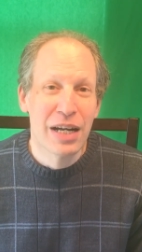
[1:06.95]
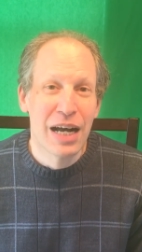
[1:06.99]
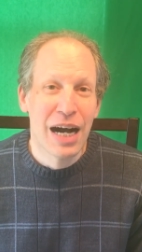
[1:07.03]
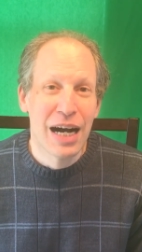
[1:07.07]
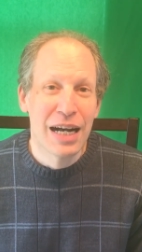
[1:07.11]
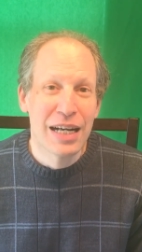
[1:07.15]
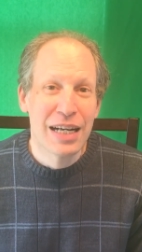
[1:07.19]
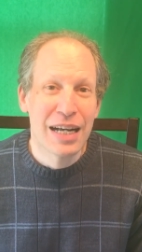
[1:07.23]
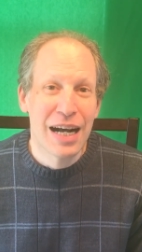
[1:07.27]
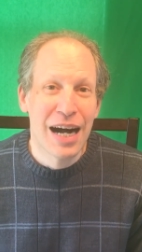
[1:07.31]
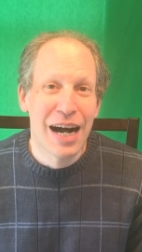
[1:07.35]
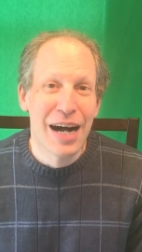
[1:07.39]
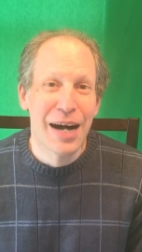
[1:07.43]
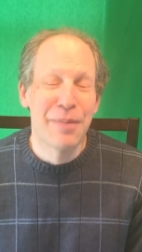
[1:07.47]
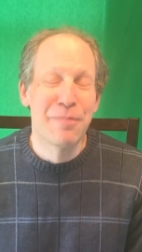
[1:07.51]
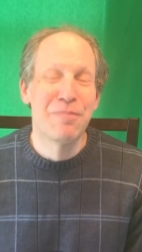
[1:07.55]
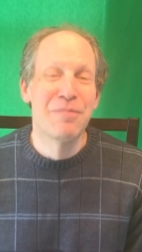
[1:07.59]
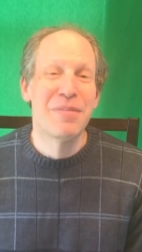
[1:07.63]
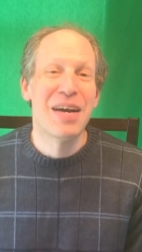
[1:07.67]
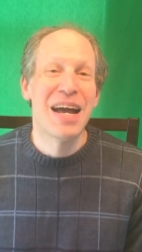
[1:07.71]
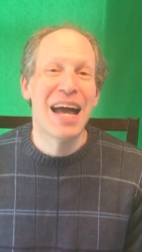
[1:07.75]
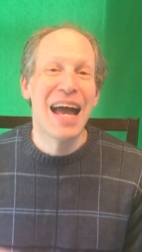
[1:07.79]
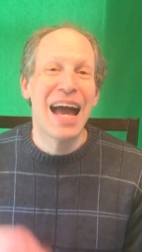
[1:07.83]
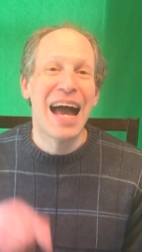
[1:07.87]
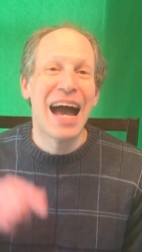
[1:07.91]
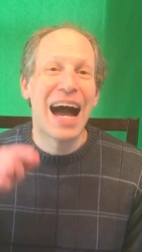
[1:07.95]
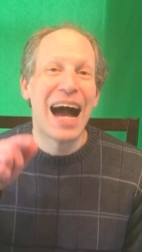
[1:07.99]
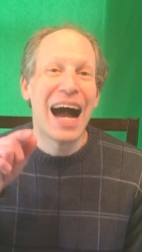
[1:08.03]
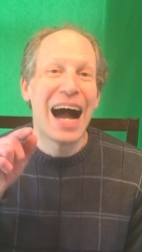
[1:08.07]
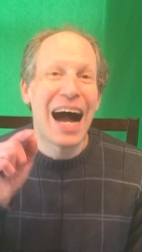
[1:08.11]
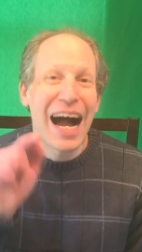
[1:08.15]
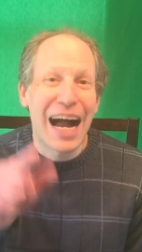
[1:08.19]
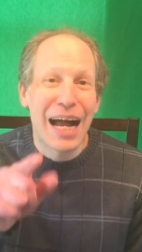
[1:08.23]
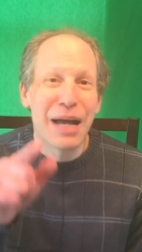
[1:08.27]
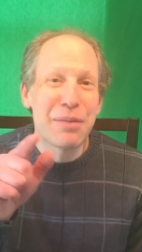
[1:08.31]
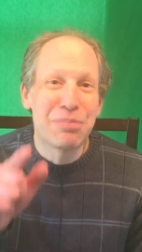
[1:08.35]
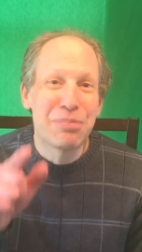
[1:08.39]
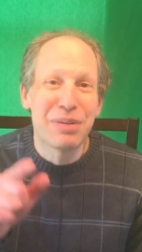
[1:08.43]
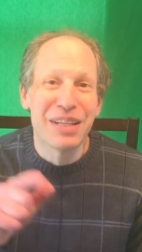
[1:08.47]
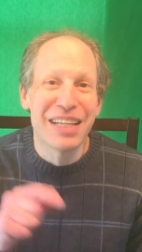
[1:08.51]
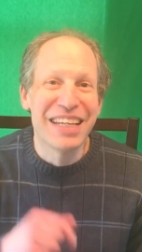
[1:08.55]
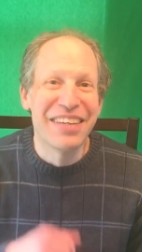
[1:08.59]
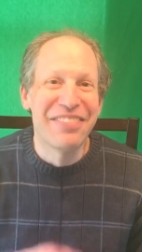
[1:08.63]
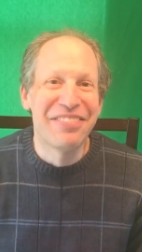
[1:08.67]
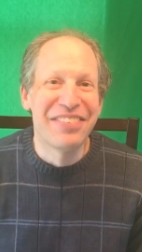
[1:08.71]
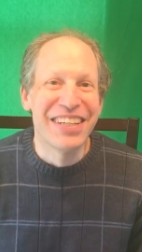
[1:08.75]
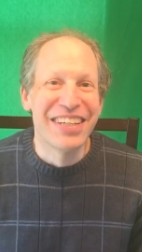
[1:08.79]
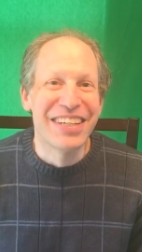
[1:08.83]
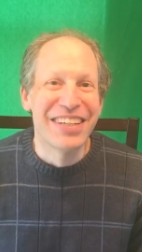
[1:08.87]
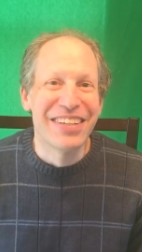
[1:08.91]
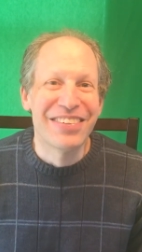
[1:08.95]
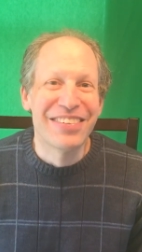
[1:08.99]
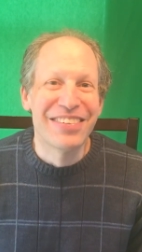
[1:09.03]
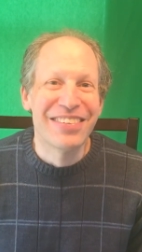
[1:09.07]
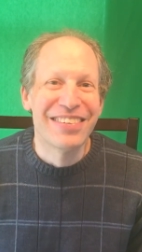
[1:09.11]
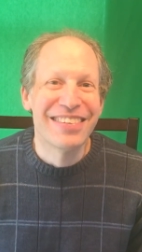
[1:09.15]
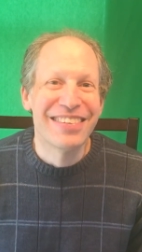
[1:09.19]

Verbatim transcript: dot com. I believe in you.